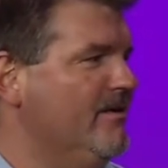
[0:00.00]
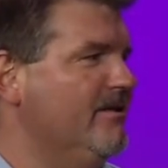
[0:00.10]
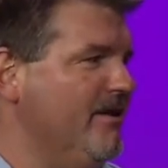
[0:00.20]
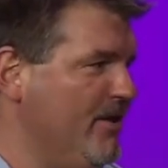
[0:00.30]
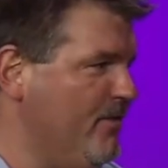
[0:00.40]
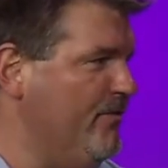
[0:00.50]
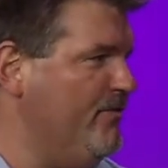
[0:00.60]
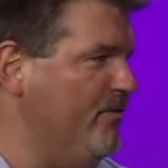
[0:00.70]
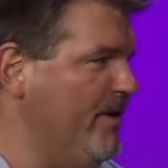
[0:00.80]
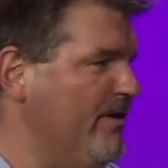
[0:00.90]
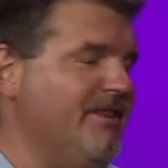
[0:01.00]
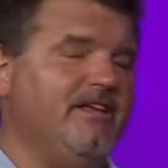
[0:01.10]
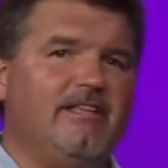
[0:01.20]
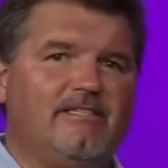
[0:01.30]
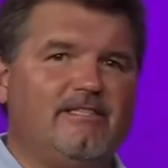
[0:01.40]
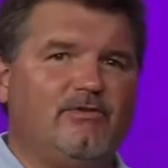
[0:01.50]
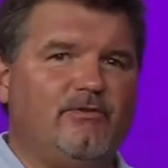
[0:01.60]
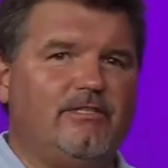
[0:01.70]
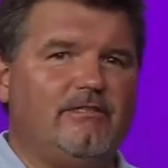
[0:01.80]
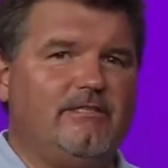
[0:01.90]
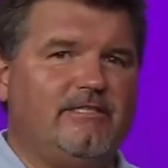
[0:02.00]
Thank you for joining. I think this is Chris's Thanks,